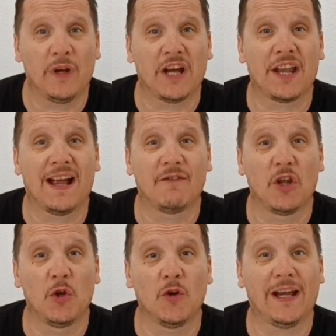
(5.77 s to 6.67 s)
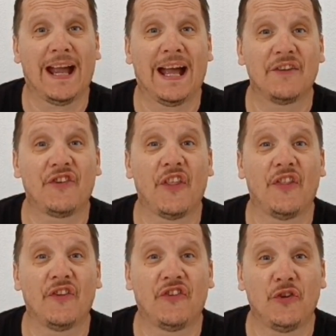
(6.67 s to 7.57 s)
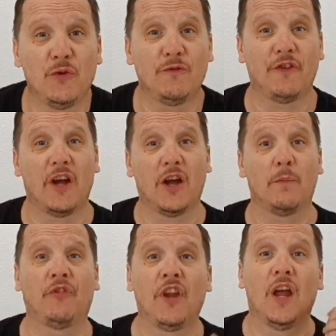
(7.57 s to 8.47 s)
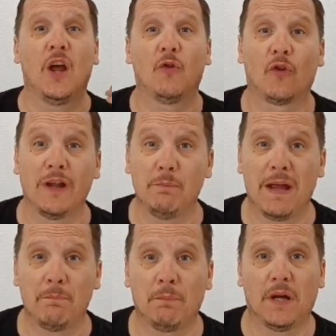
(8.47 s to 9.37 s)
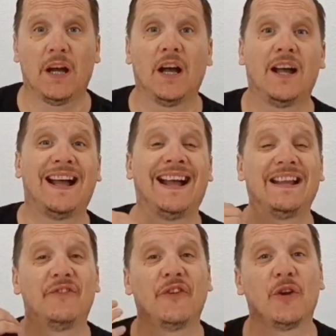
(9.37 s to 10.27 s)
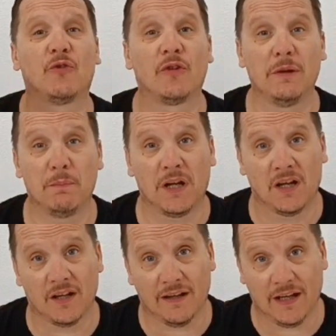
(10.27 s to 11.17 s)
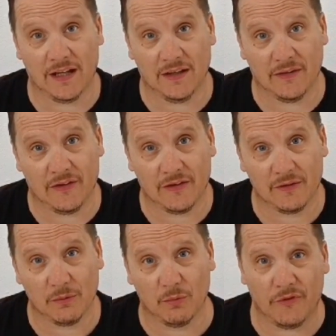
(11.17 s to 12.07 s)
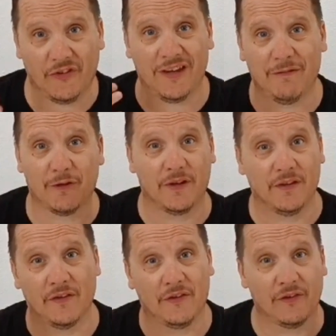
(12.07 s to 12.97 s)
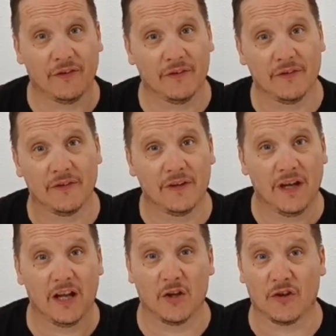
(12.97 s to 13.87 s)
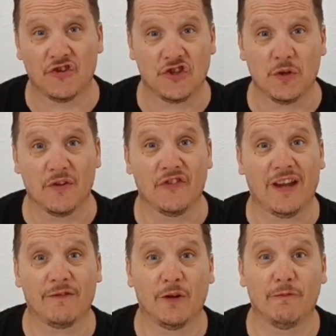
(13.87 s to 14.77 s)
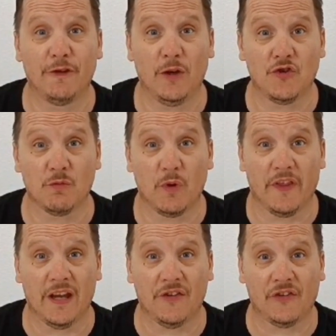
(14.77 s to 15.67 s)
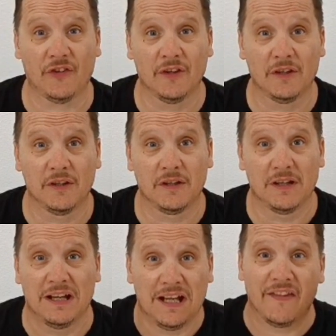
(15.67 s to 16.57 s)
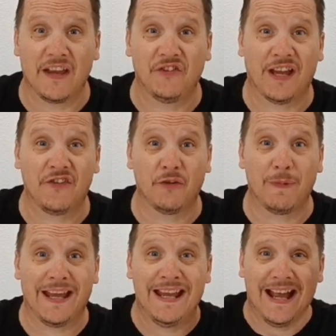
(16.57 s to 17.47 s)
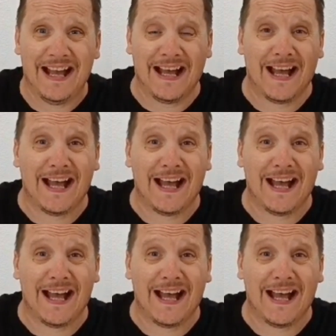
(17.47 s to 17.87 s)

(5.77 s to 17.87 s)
we're going to have a look at the two verbs remember and remind. What's the difference? A lot of students have confusion with this and they say to me,